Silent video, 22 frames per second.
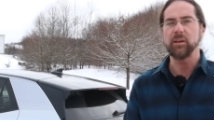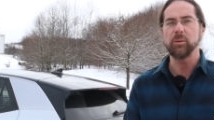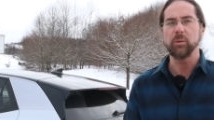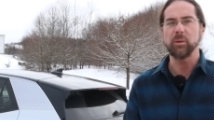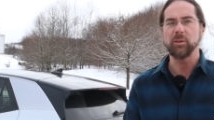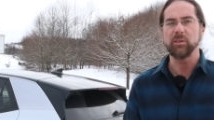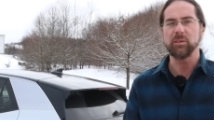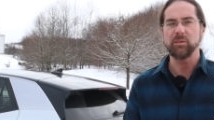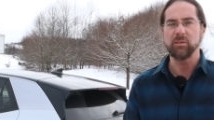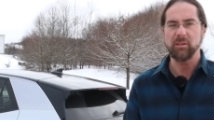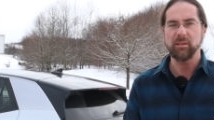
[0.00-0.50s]
It
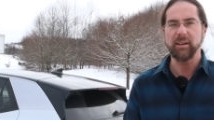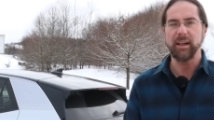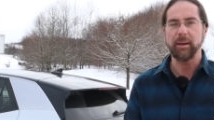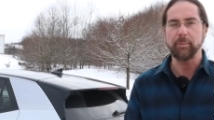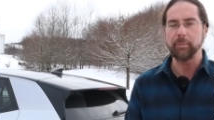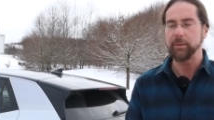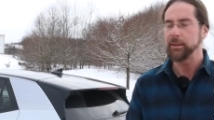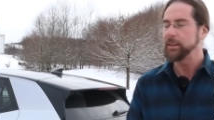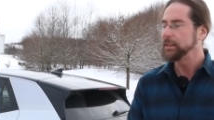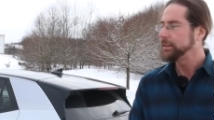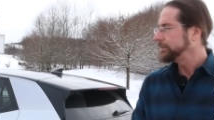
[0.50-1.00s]
was
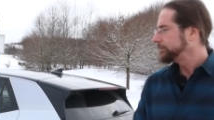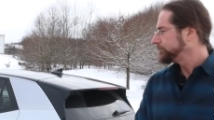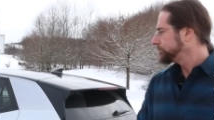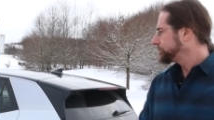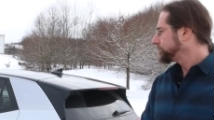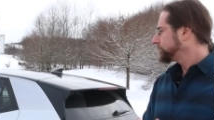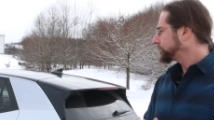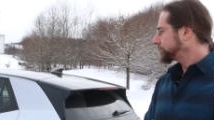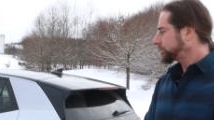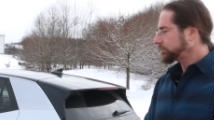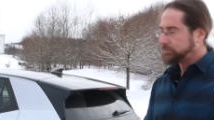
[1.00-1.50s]
crap,
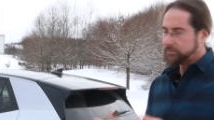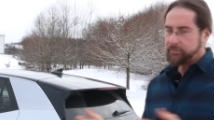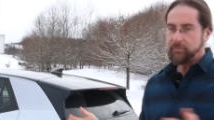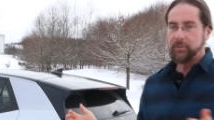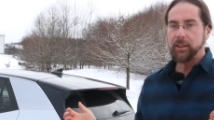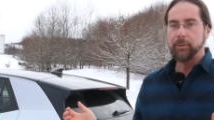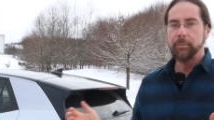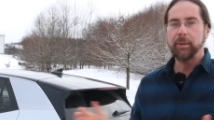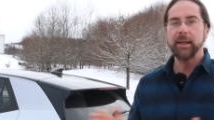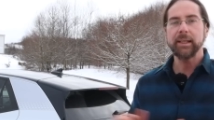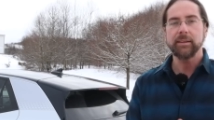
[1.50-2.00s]

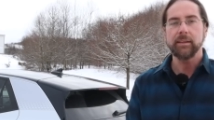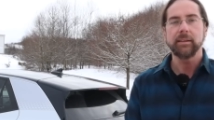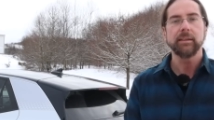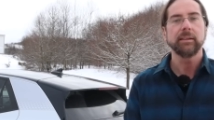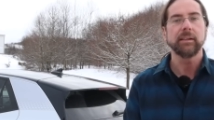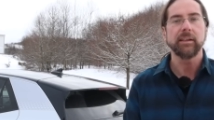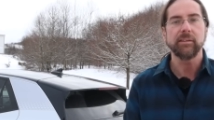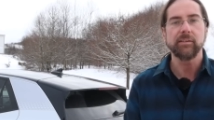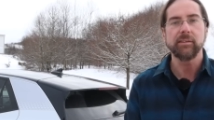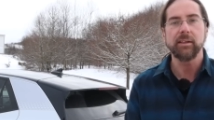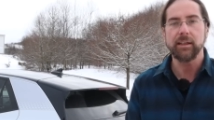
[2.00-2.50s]
but
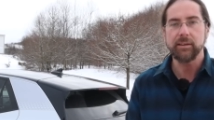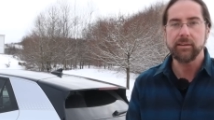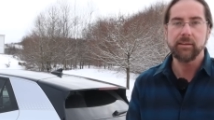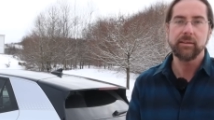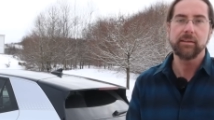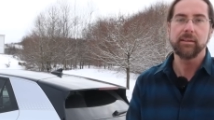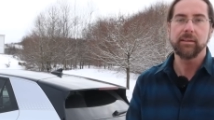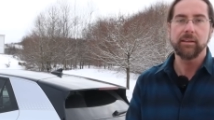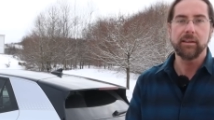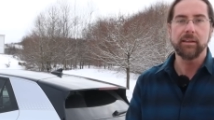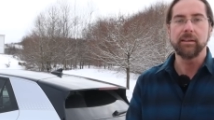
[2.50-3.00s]
that's
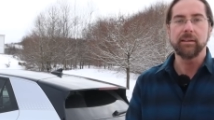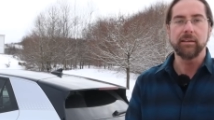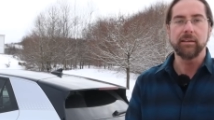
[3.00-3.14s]
not